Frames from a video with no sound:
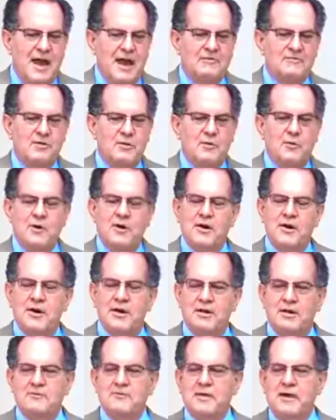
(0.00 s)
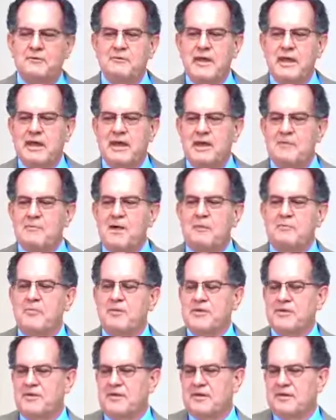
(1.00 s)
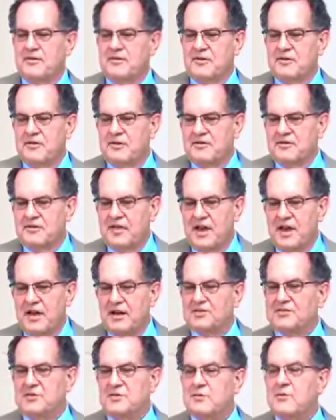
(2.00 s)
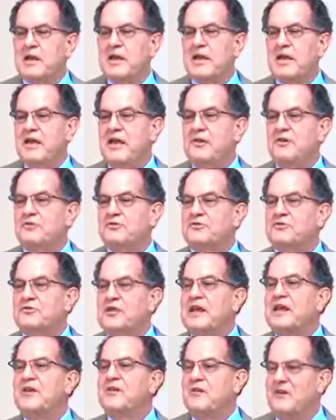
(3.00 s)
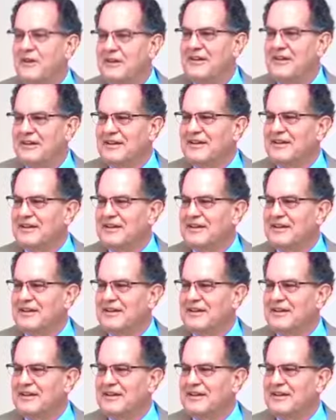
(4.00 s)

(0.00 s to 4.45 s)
afterward, we came up with the, the saying, it's a real steal